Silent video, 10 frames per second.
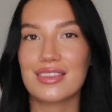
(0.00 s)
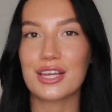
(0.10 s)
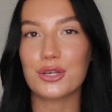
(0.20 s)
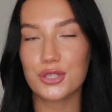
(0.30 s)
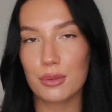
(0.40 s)

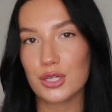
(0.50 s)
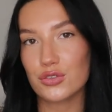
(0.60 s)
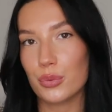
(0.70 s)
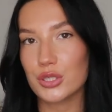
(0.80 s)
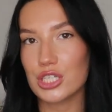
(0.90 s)
Thank you so much
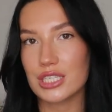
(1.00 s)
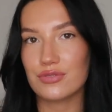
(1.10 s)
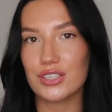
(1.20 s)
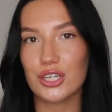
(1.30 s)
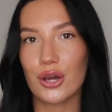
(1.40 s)
for watching this
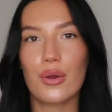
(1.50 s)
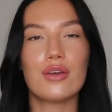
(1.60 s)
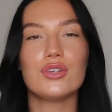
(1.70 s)
video. If